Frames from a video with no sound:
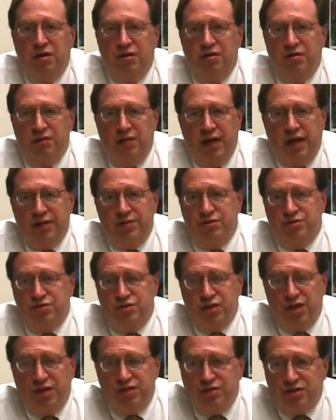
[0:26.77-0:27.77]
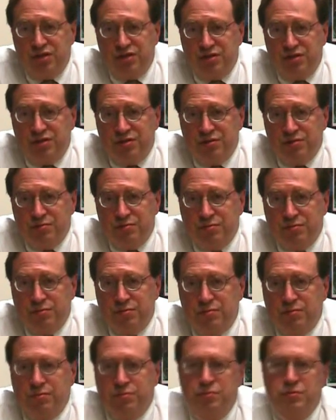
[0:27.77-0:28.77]
not judges,
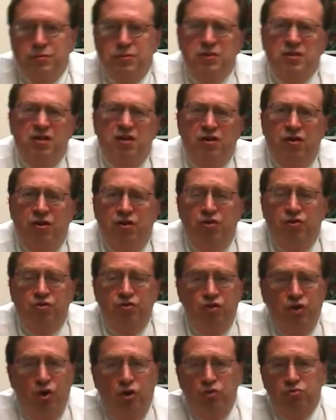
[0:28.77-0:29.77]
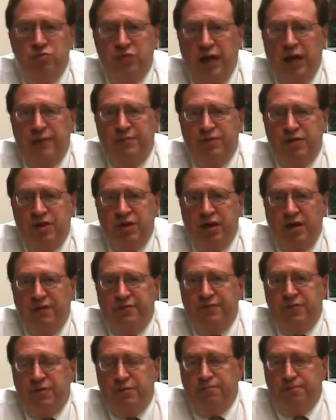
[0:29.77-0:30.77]
no lobbying
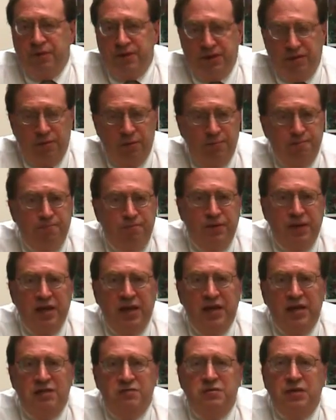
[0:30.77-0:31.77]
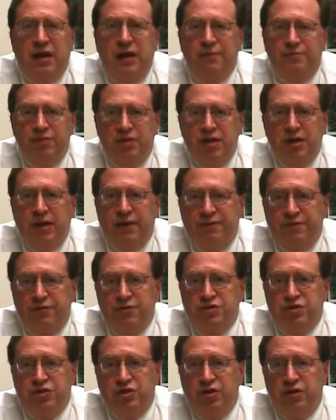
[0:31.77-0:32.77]
effort, but there are big lobbying
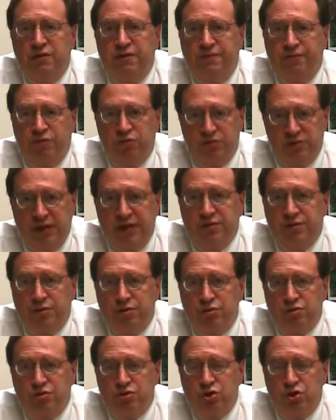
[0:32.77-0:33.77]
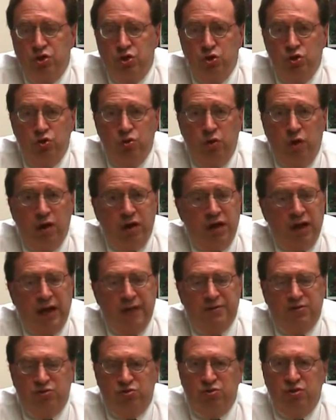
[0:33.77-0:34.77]
efforts for lenders who
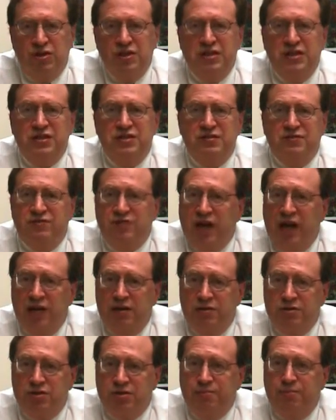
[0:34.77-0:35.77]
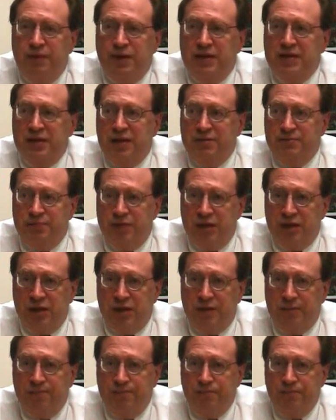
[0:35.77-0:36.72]
got trillions of dollars in bailout money.